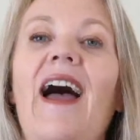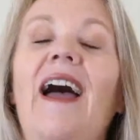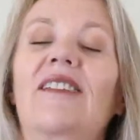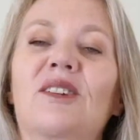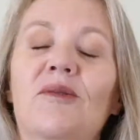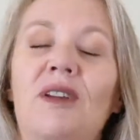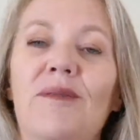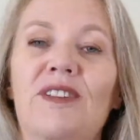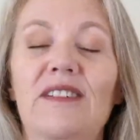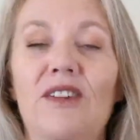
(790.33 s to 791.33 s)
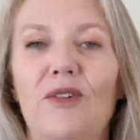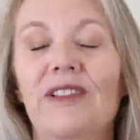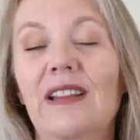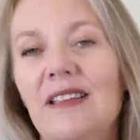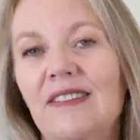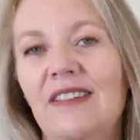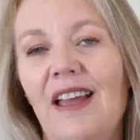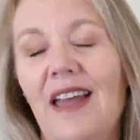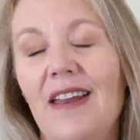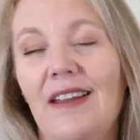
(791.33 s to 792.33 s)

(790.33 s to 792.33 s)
And sometimes I don't listen,